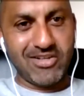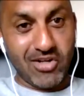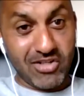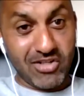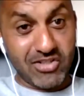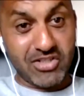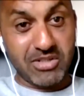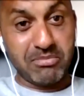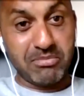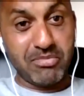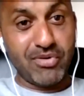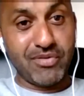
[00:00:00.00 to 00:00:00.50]

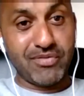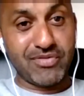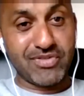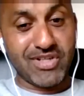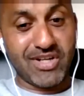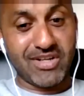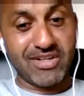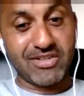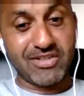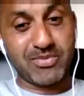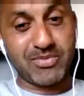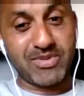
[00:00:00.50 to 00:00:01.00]
moves
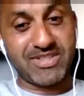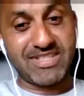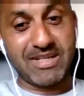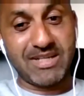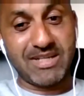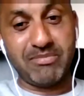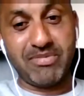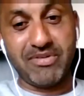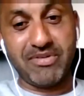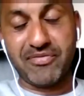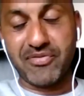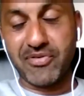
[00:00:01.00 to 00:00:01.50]
on, as we
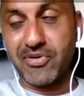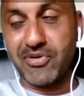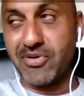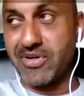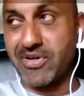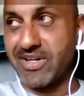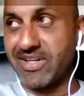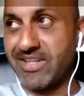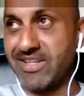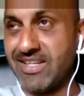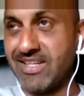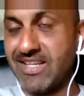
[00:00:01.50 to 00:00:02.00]
said
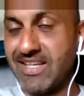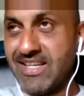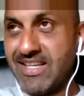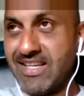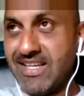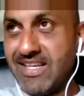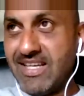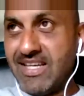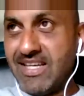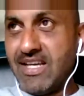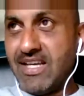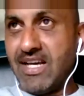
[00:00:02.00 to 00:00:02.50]
before,
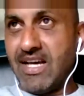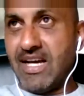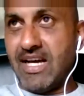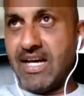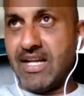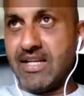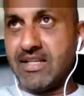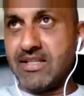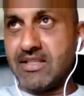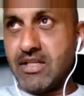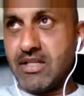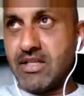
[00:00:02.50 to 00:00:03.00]

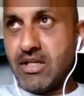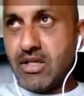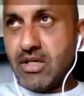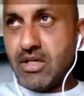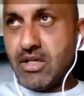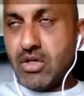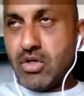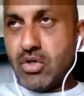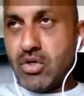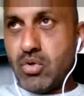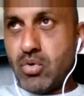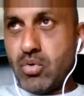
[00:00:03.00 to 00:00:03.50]
and
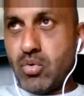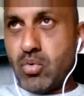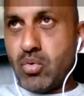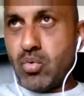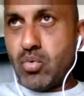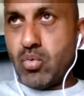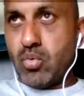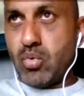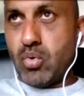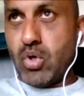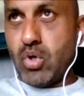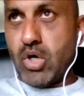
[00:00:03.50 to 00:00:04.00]

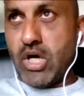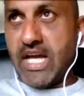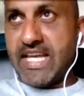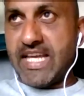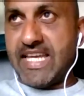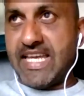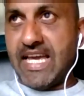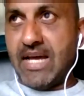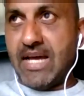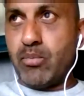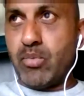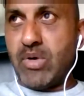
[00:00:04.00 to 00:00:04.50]

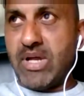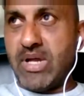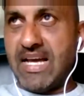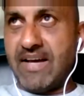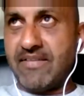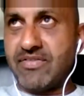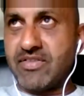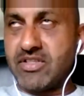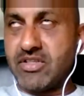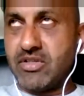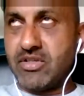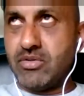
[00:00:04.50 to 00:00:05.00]
again we
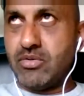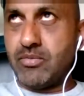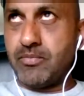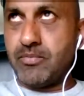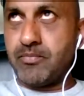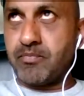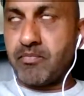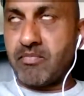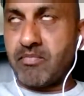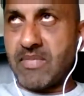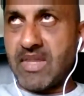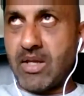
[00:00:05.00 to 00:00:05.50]
have to
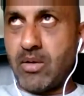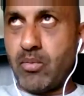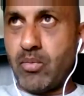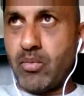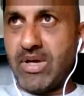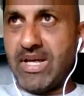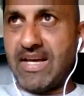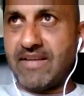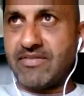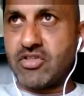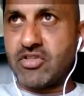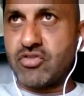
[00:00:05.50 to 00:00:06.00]

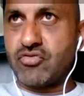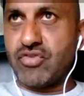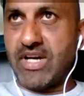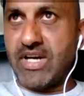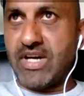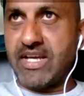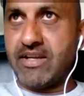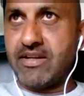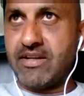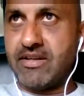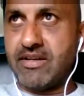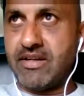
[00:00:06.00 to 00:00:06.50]
try
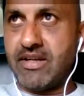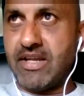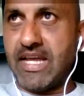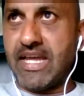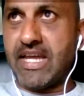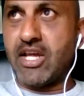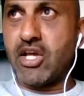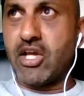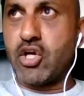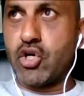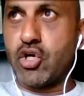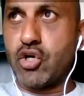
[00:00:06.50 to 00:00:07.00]
and
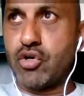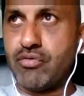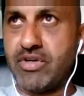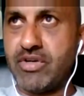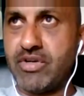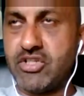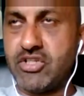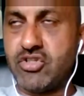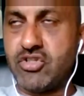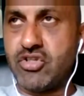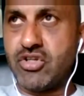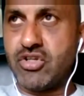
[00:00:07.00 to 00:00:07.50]

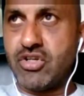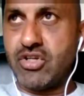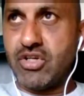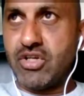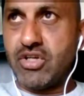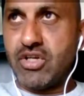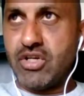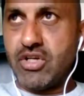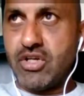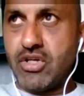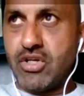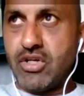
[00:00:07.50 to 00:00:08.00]
encourage
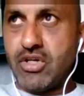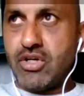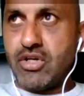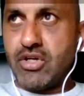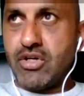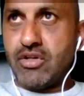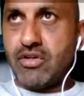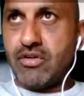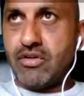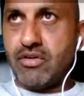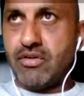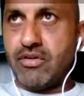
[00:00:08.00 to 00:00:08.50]

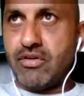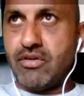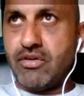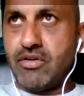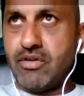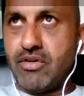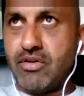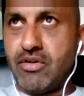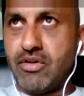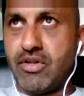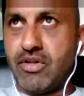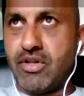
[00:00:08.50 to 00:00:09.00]

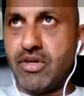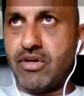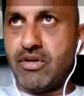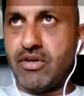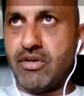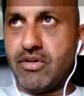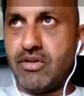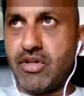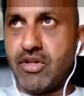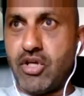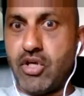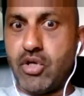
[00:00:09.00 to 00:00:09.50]
the
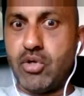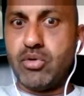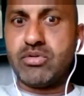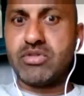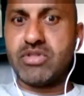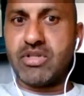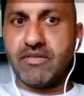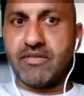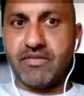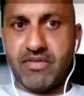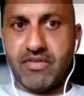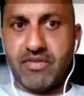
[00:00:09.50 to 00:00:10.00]

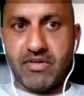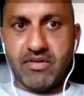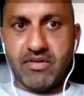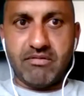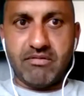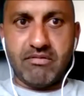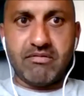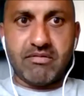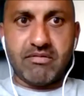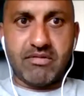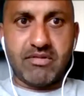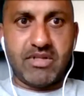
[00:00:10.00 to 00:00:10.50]
use of
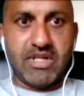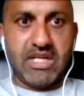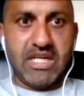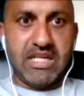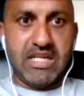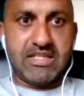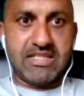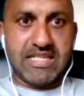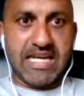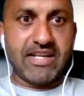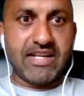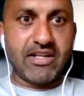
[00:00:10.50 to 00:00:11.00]
the
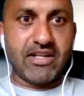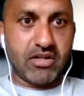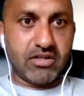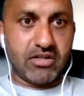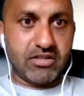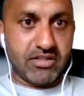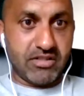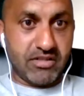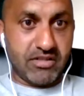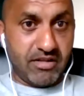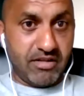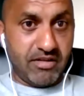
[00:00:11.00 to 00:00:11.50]

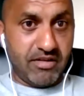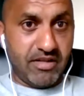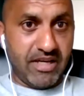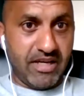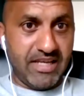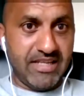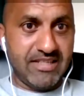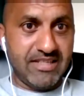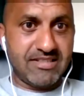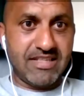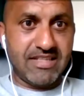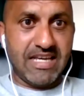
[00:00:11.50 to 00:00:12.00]
technology that
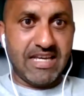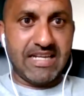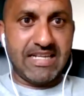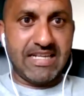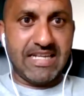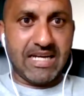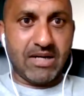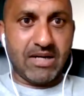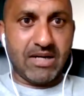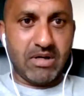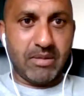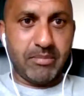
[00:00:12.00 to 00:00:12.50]
is there
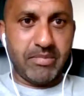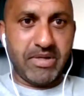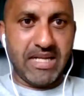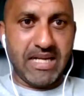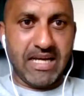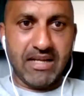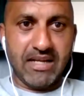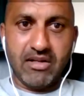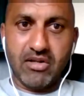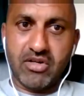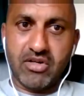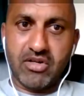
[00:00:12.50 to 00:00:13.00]
now. I mean,
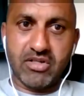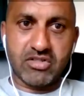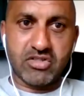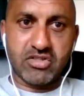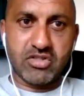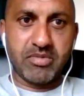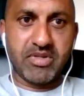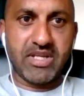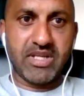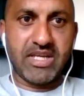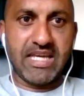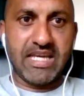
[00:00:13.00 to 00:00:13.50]
I look at
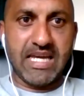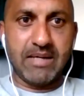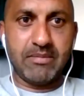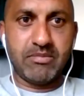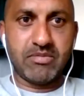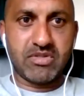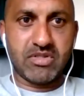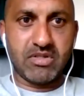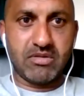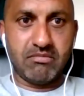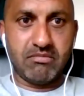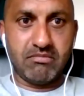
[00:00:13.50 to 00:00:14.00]
some of the
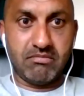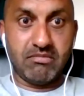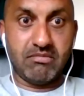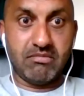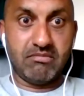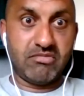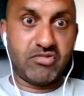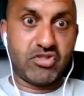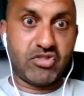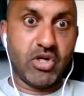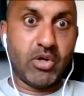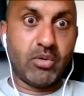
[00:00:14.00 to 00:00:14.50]
games that,
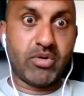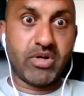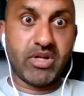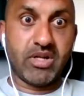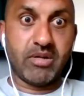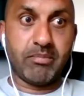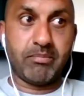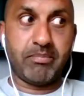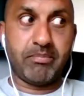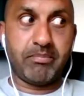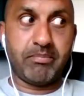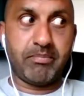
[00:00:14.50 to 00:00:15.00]
joking
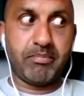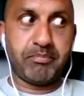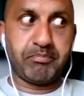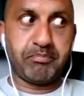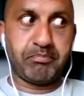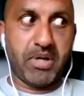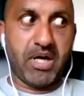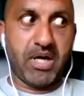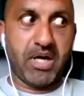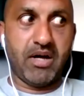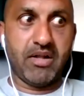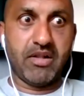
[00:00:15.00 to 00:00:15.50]

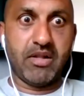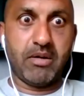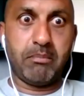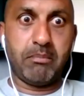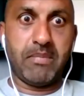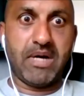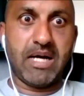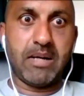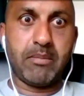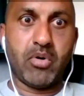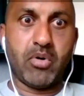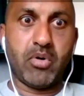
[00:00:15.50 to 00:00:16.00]
apart, that
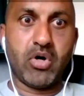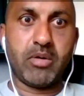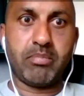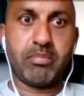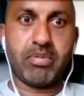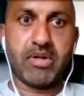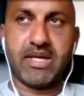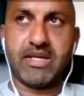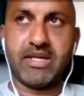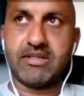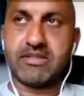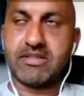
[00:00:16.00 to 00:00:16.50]
my boy
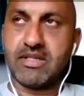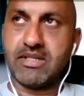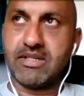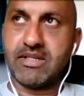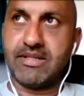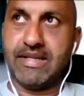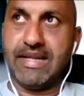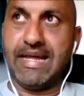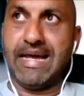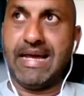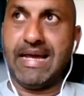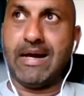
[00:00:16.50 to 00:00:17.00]
plays
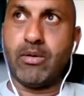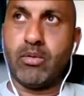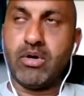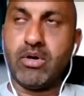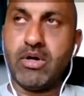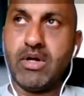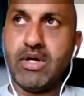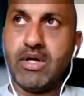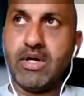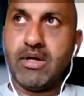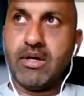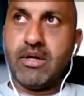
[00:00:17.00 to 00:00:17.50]
now
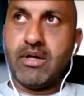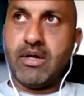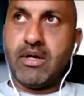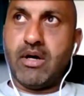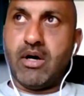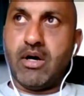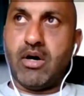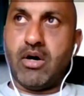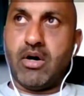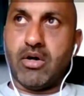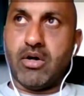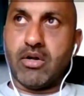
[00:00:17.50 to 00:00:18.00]

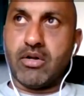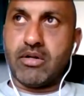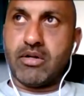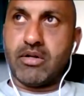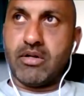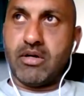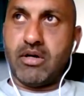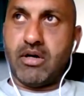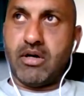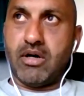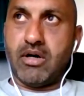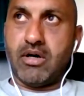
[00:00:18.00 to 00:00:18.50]
on
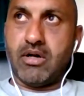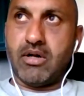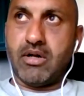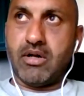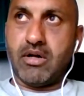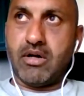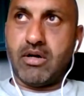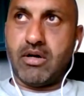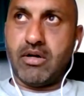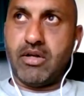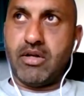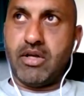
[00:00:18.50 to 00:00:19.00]

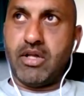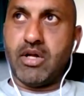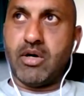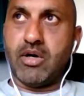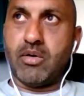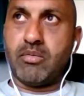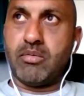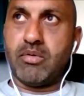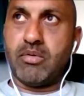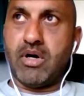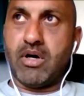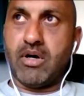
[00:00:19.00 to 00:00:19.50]

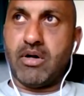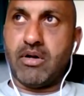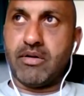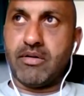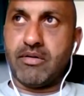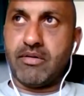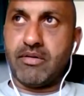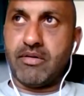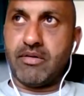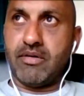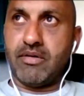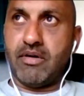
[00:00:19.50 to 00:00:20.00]

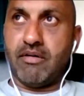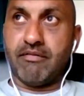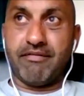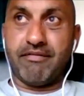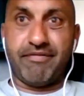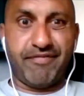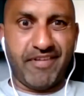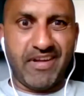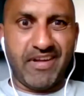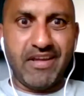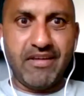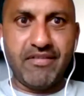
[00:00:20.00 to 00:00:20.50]

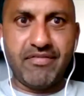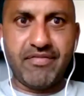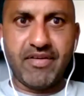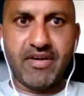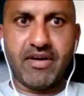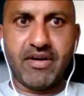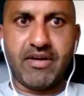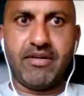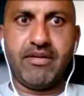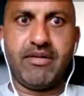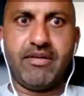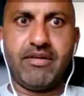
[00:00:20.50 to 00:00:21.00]

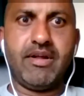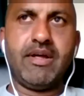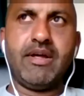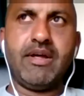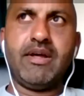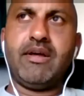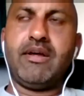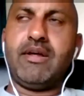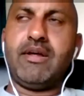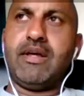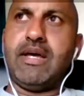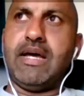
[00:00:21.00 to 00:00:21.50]
FIFA,
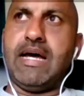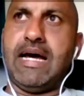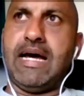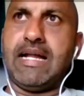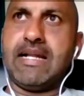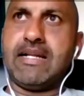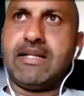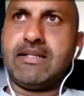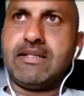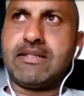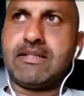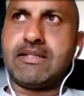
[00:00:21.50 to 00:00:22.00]

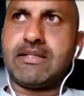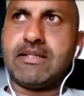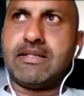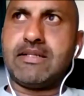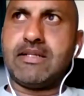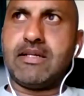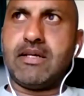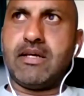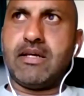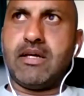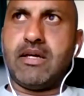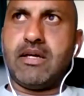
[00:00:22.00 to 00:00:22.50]
and
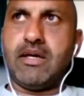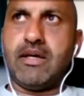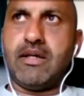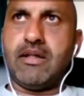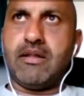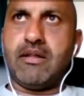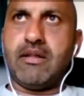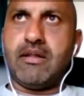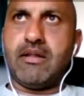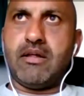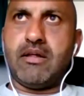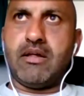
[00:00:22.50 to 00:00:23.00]

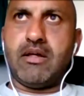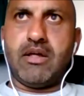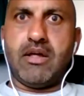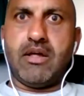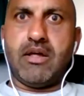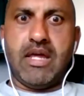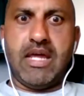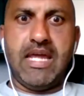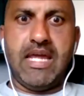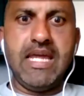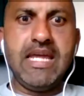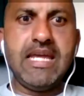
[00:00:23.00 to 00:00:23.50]

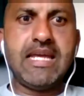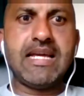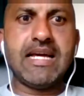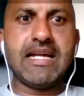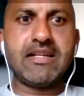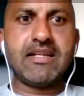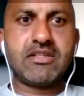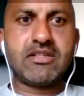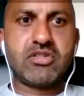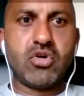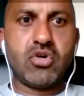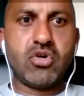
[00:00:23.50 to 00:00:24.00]
he can
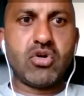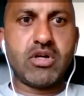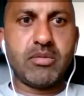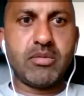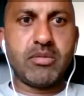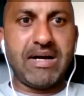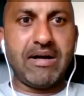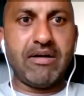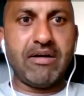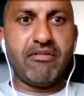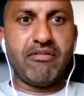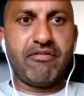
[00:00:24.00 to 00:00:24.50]
talk
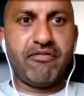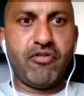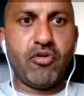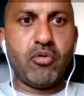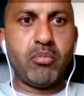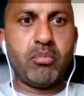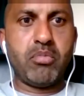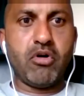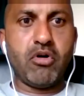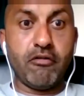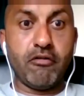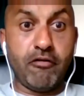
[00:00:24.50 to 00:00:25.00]
about
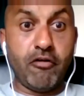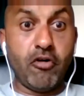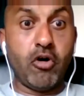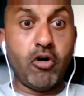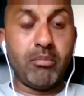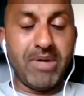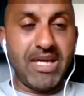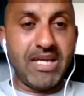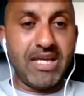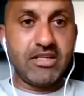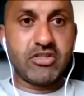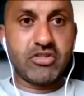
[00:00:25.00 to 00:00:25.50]
football
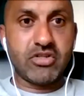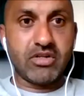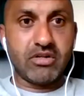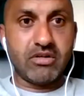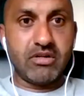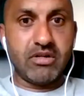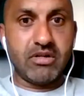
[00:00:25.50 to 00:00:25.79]
formation